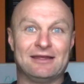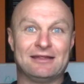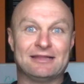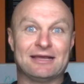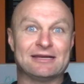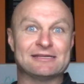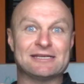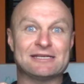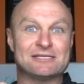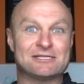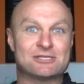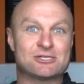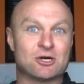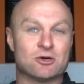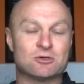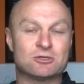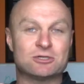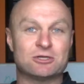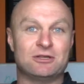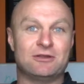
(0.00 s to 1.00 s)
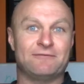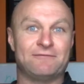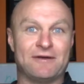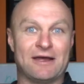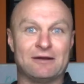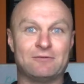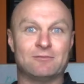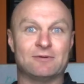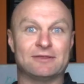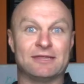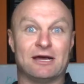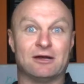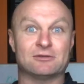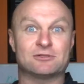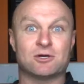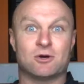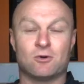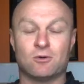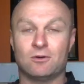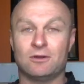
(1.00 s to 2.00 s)
that is a social event without
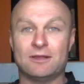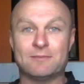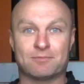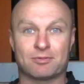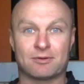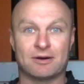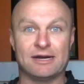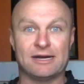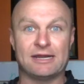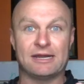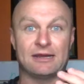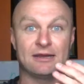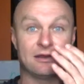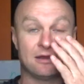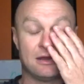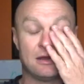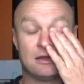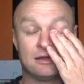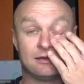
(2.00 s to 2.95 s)
totally breaking